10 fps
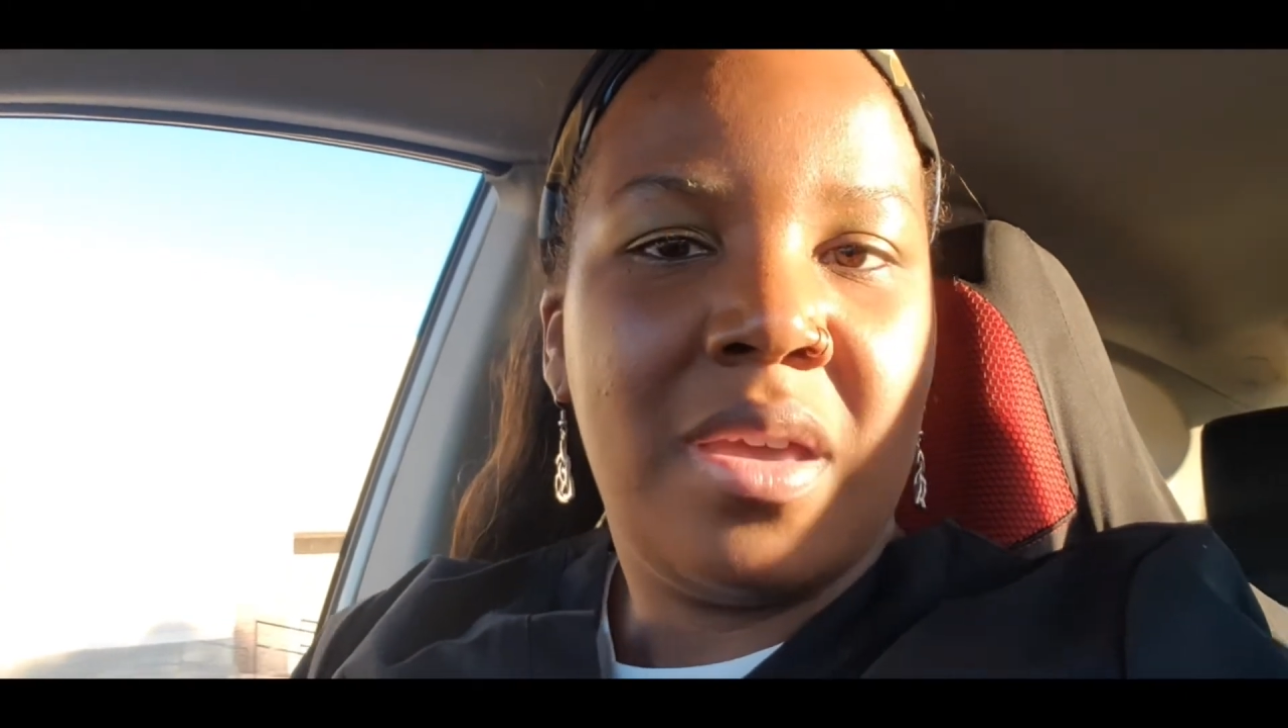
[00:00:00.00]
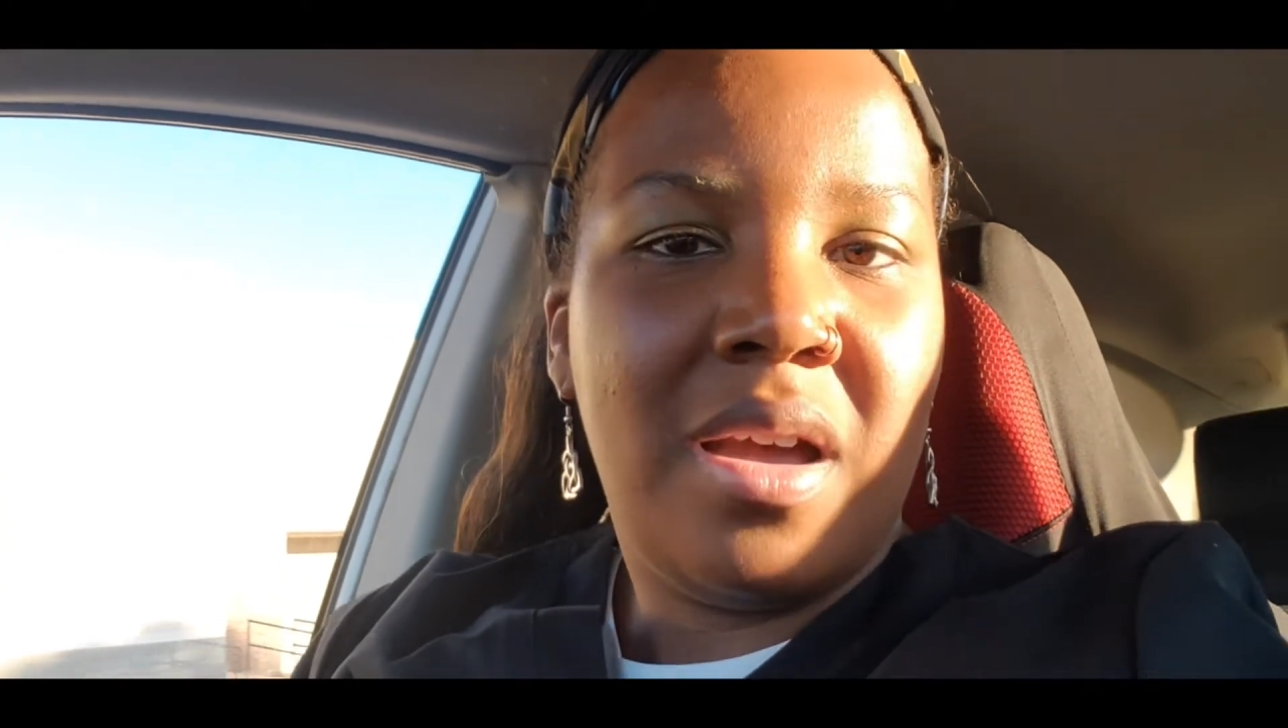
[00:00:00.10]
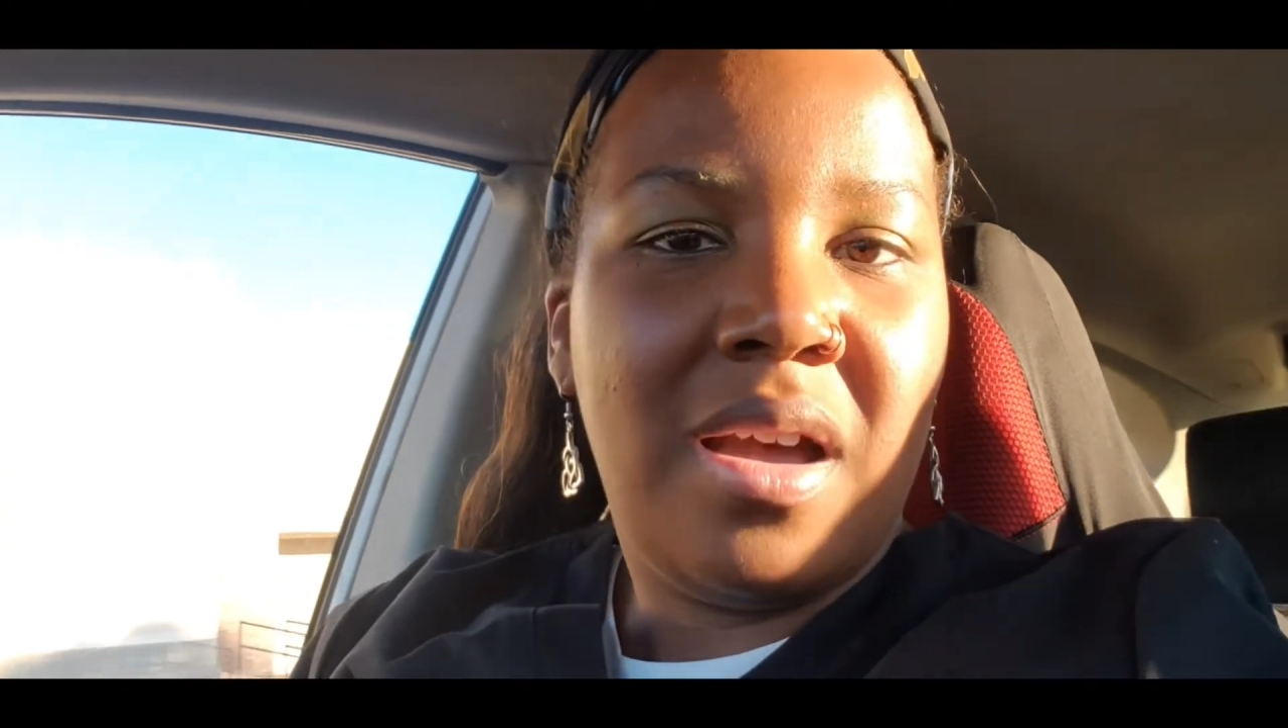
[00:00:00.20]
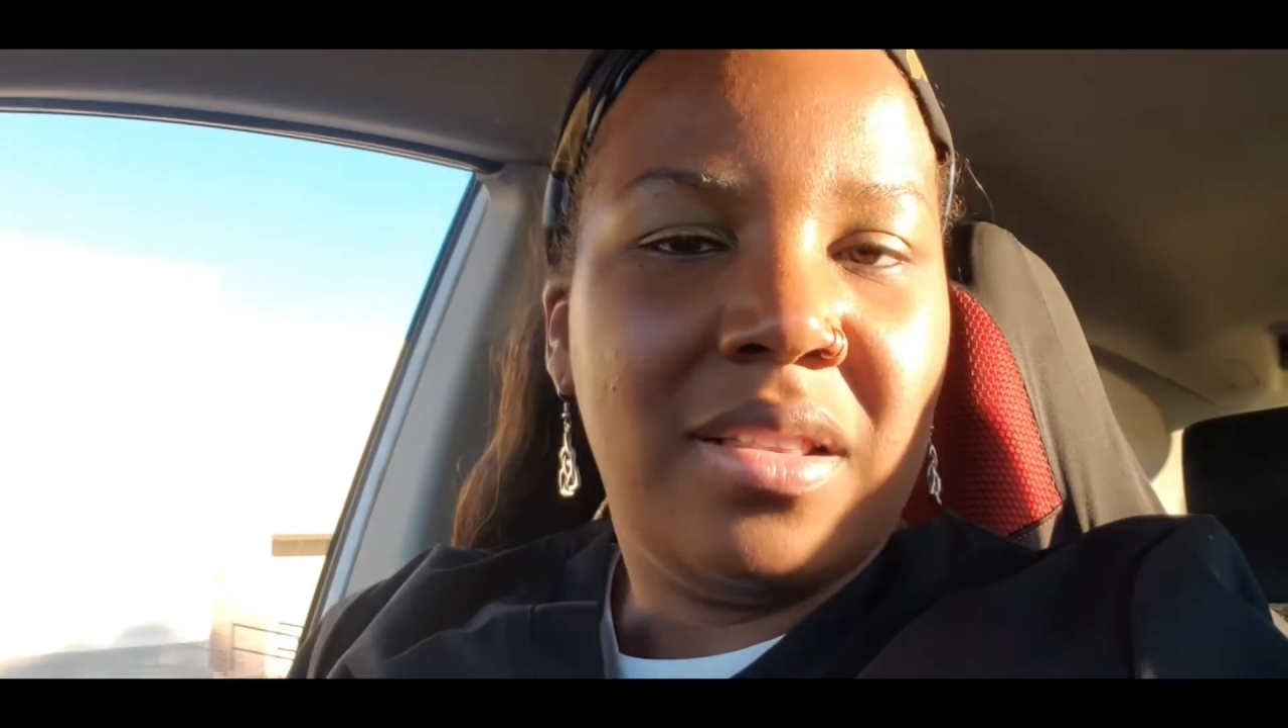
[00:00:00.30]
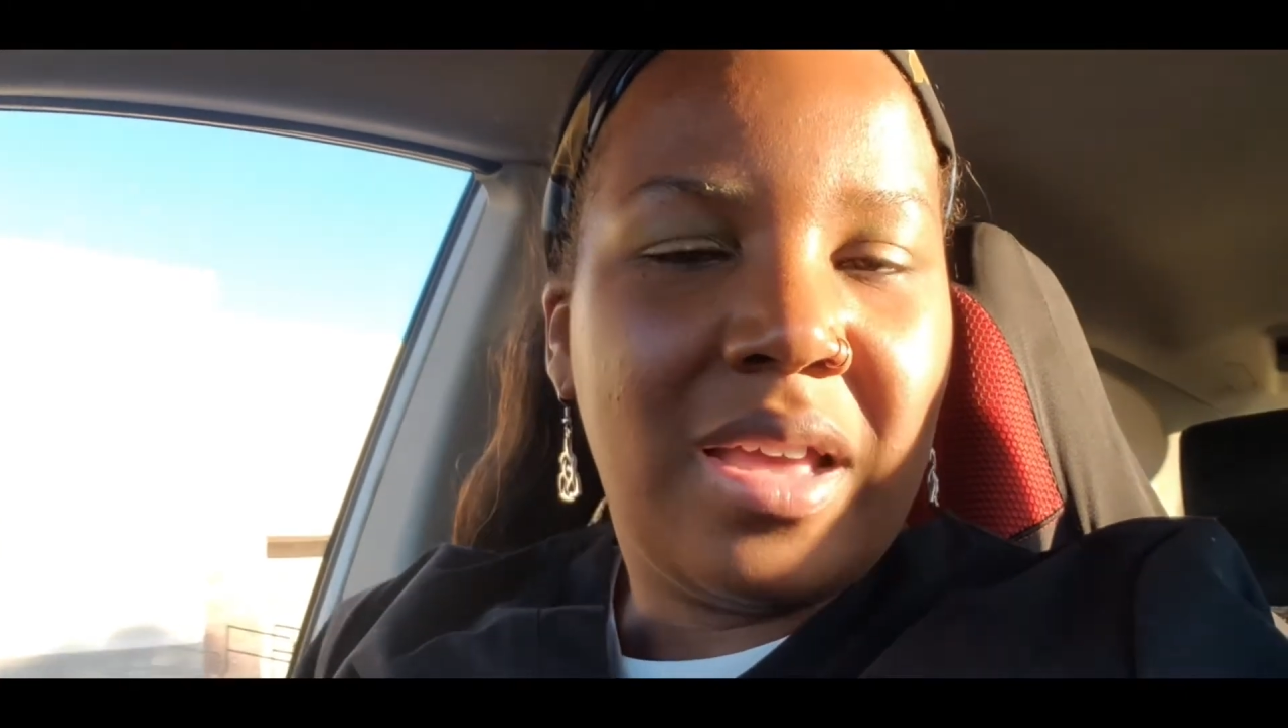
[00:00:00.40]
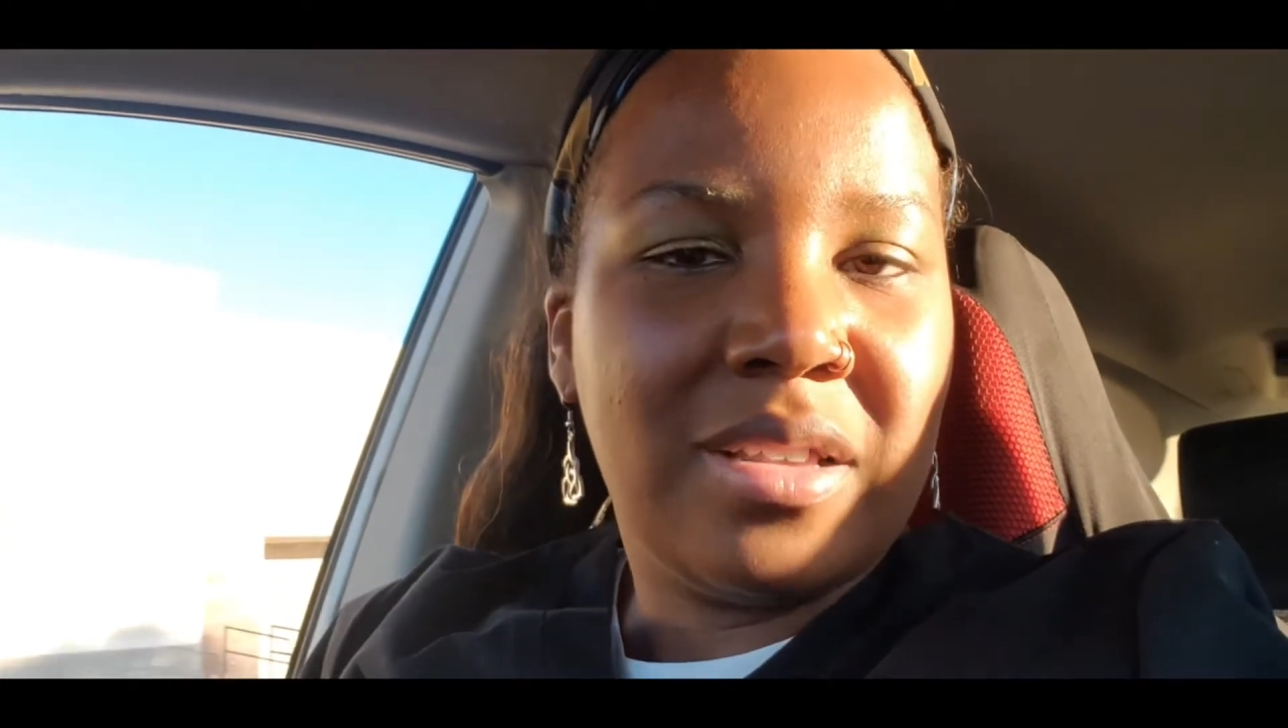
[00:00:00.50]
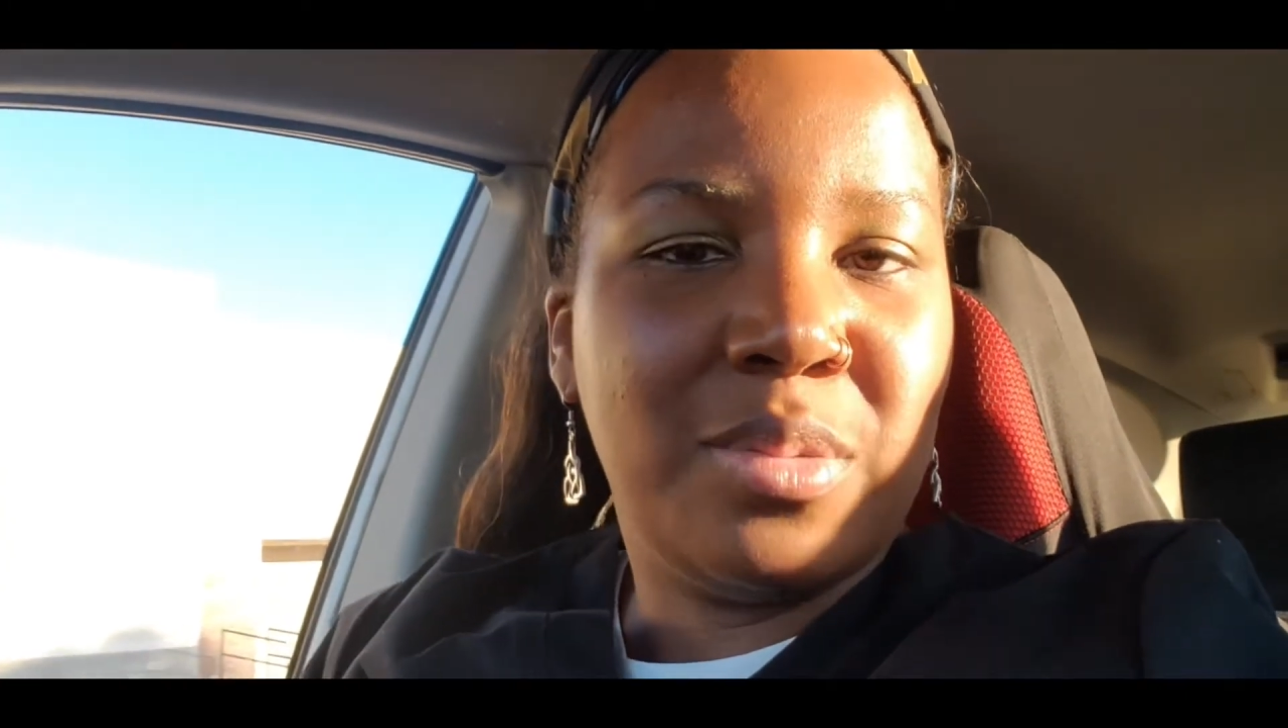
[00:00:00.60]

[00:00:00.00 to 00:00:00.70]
Last